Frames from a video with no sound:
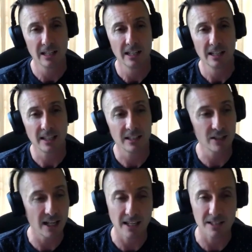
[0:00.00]
then
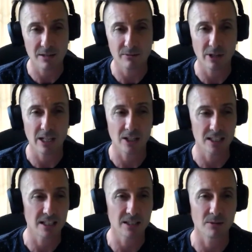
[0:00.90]
yeah, that's a very nice
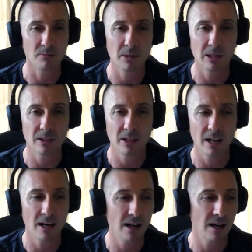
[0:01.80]
system. But
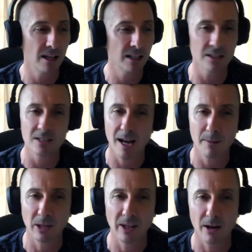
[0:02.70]
it doesn't
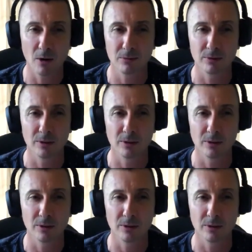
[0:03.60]
happen that often.